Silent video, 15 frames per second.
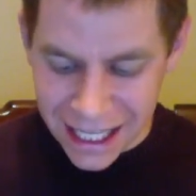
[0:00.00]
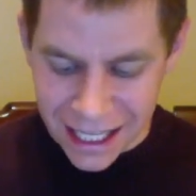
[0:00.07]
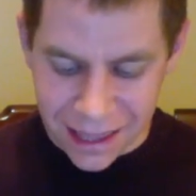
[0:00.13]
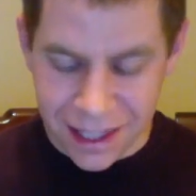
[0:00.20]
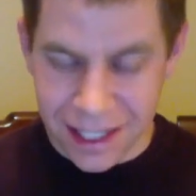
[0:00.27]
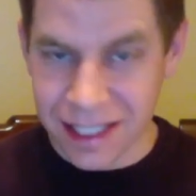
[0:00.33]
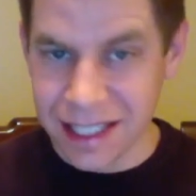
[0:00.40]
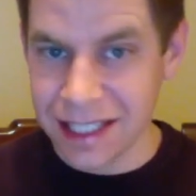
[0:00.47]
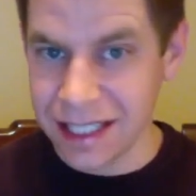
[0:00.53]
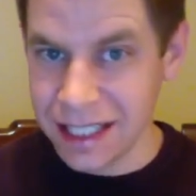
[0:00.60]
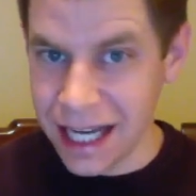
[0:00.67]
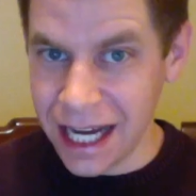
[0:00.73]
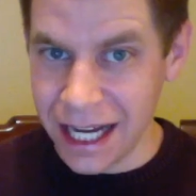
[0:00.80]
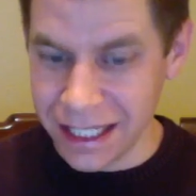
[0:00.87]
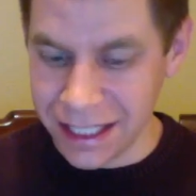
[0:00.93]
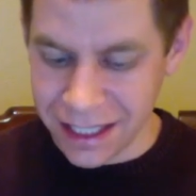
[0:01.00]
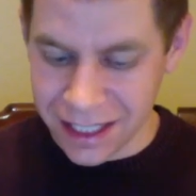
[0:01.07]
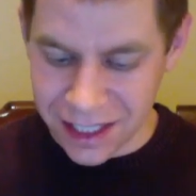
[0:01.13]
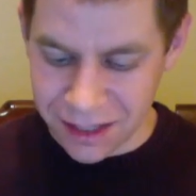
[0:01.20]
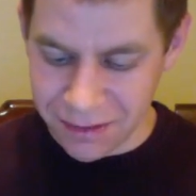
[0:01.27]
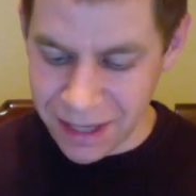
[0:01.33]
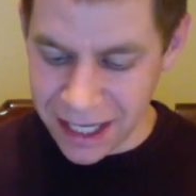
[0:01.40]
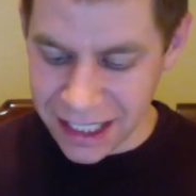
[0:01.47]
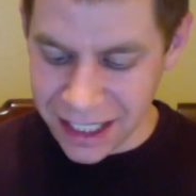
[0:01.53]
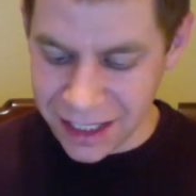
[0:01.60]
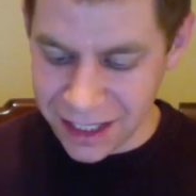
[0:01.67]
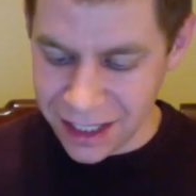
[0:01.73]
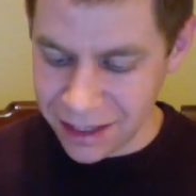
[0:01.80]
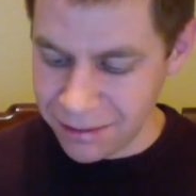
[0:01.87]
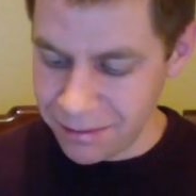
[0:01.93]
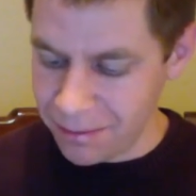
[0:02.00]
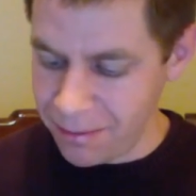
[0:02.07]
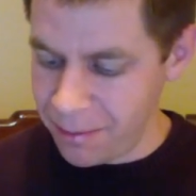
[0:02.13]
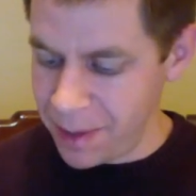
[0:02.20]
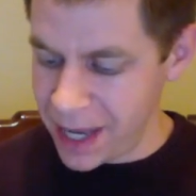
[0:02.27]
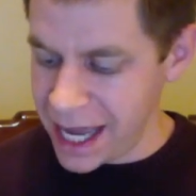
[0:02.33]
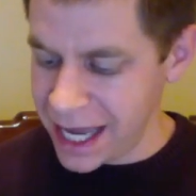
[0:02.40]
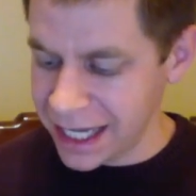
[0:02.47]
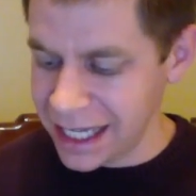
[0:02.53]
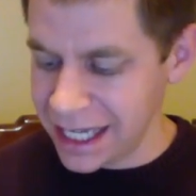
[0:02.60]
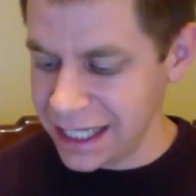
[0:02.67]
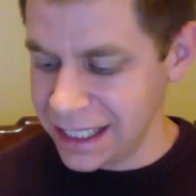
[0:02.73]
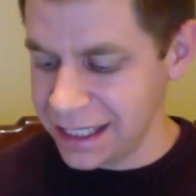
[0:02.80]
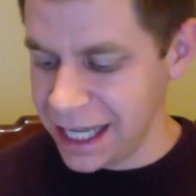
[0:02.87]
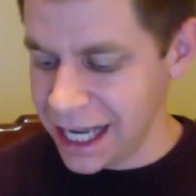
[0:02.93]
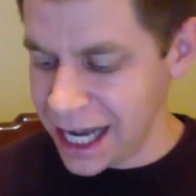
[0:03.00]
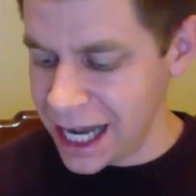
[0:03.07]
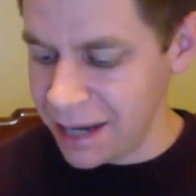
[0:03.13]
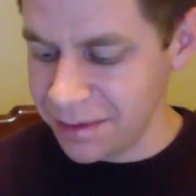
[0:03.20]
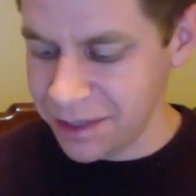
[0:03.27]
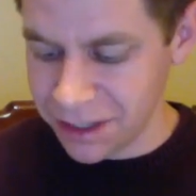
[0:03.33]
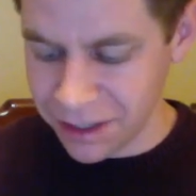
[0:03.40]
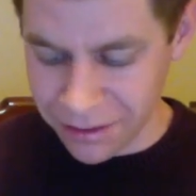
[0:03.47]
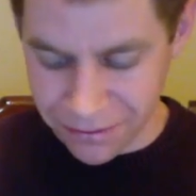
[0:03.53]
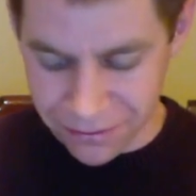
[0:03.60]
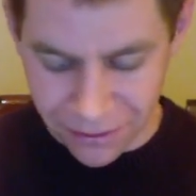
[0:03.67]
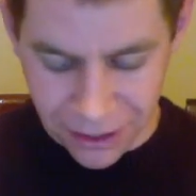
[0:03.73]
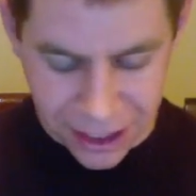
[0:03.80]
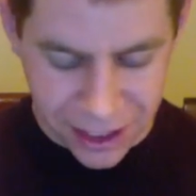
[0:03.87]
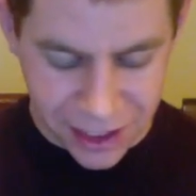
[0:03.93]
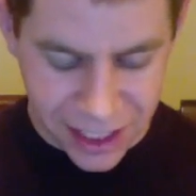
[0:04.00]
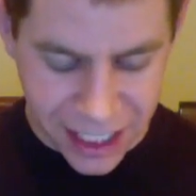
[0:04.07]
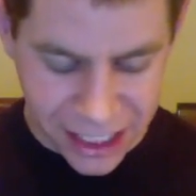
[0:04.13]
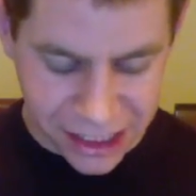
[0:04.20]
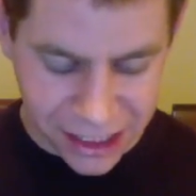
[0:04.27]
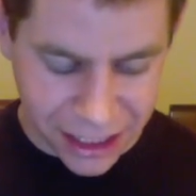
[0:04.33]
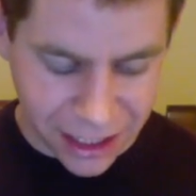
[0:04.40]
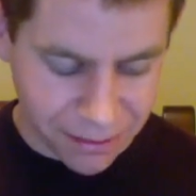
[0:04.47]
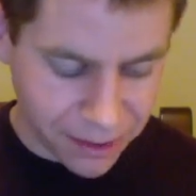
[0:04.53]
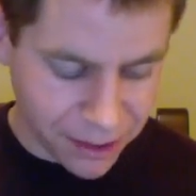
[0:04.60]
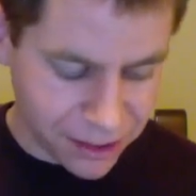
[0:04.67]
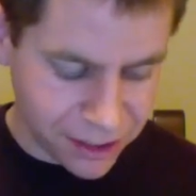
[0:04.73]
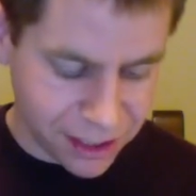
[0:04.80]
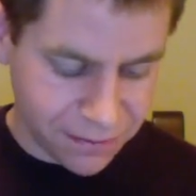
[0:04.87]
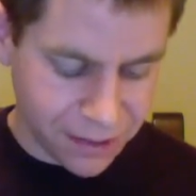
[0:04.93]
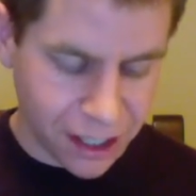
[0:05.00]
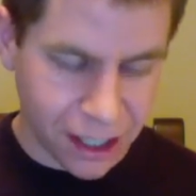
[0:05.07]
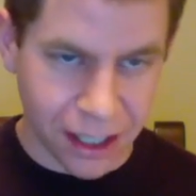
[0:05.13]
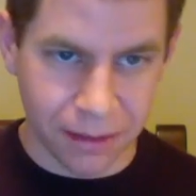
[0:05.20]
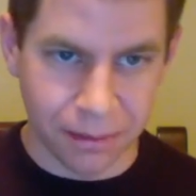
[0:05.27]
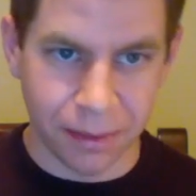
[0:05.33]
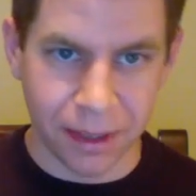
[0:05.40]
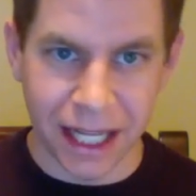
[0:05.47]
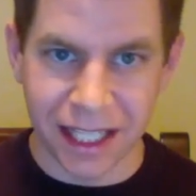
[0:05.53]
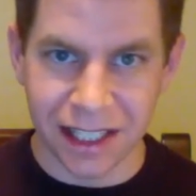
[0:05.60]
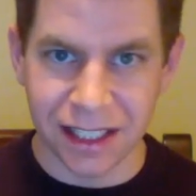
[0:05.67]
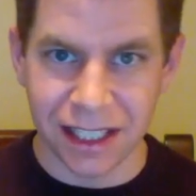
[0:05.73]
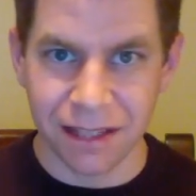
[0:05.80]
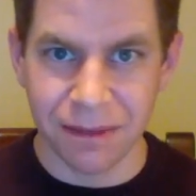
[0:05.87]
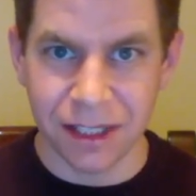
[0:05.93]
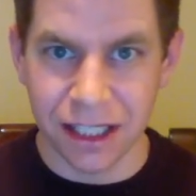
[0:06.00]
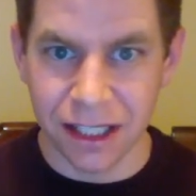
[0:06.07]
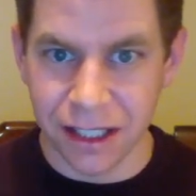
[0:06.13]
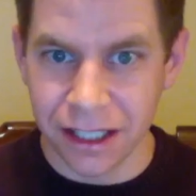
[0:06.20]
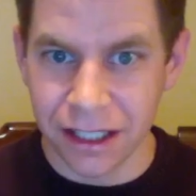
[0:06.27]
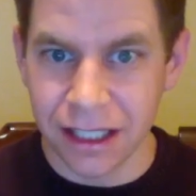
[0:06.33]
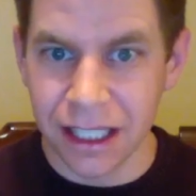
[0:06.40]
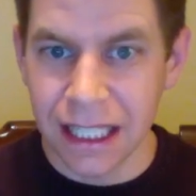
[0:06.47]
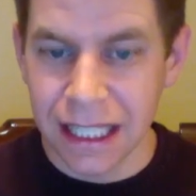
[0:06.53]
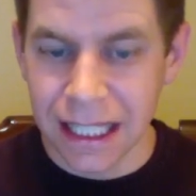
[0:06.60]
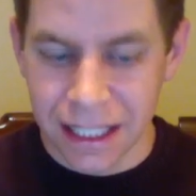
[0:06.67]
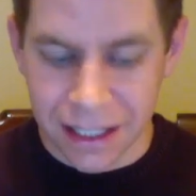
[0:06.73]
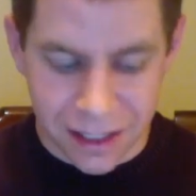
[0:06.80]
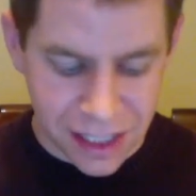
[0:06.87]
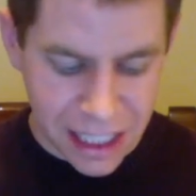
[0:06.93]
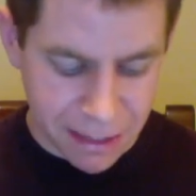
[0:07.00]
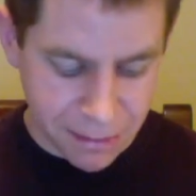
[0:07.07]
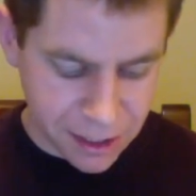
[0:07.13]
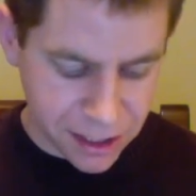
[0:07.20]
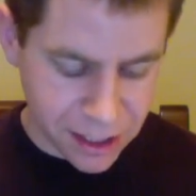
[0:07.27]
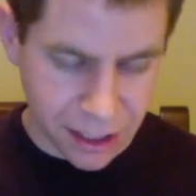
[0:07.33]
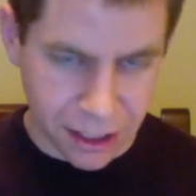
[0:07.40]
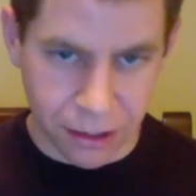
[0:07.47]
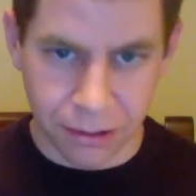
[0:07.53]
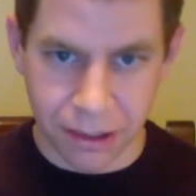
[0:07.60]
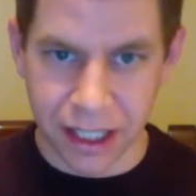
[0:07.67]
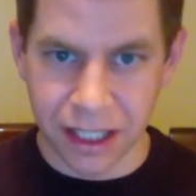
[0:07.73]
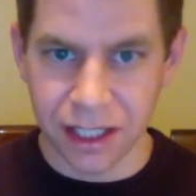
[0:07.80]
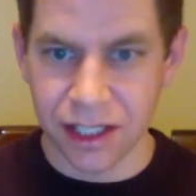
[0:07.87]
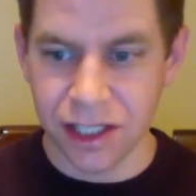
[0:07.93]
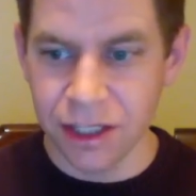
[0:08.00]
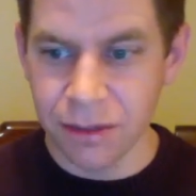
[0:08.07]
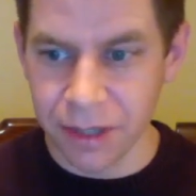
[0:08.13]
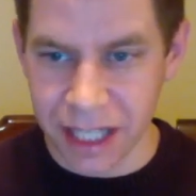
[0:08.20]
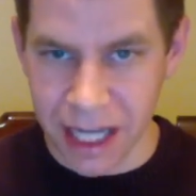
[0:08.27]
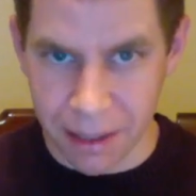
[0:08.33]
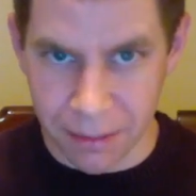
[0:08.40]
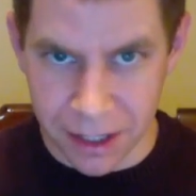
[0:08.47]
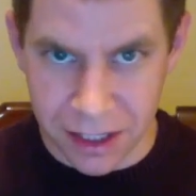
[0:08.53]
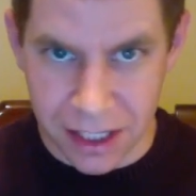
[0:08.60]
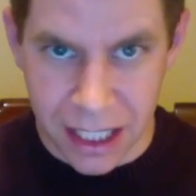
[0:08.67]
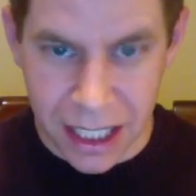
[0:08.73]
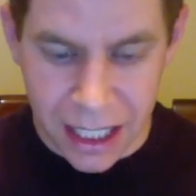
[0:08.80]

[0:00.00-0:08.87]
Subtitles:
This is not. This is magnesium back and top. So the front is actually composed of a hard plastic material, the same as the lower end consumer cameras.